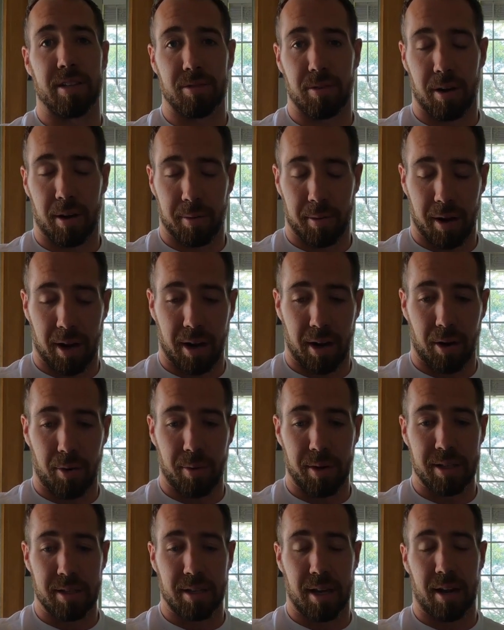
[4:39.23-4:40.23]
So I
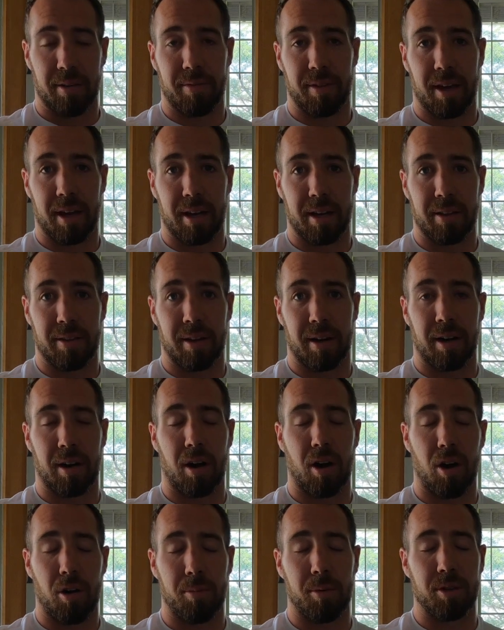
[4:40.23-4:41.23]
always have that in
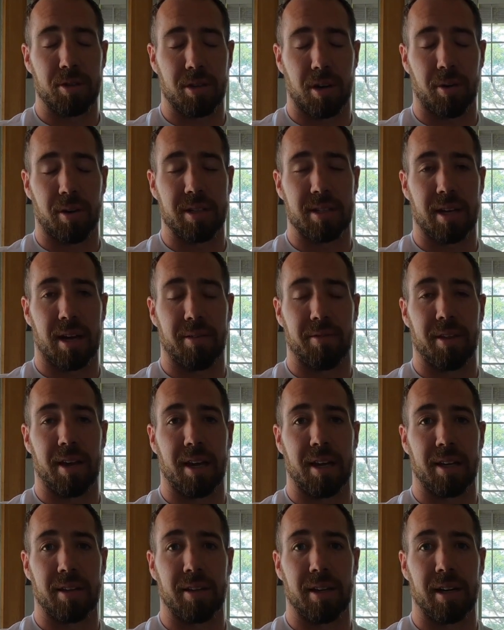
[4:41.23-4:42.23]
there, almost always have
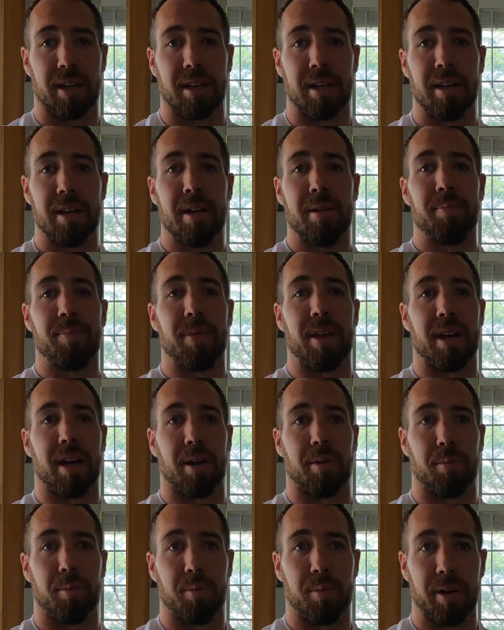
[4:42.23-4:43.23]
that in there, and I
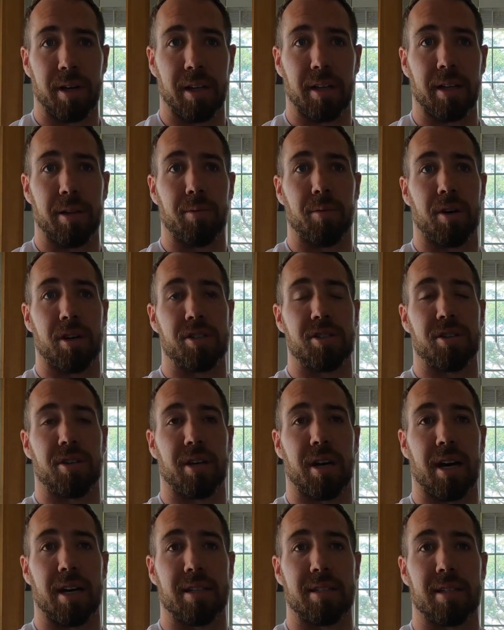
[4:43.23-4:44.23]
really want you
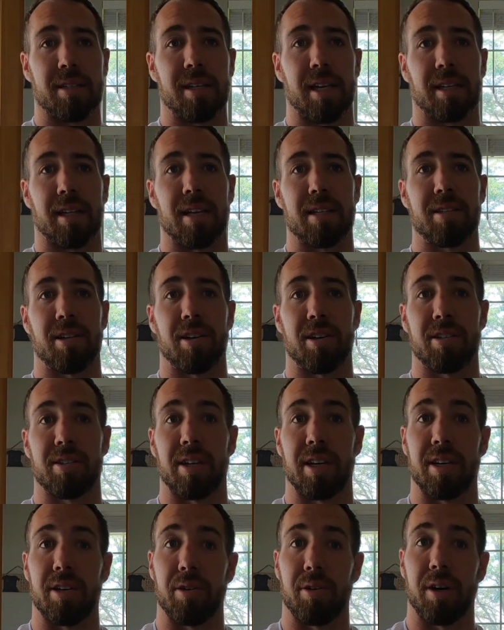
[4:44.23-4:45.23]
guys to take that
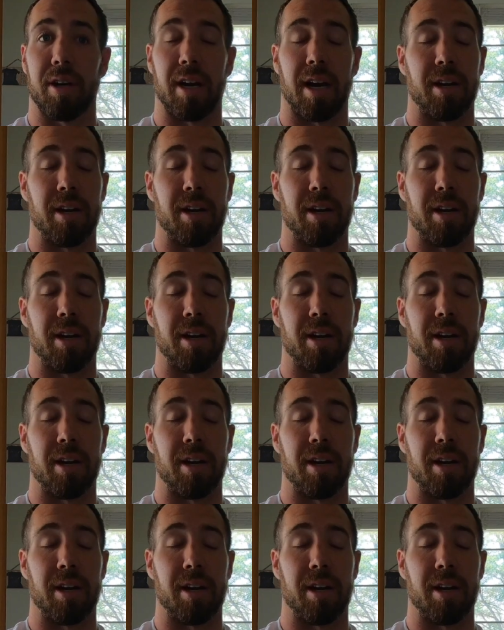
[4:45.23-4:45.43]
seriously and do it.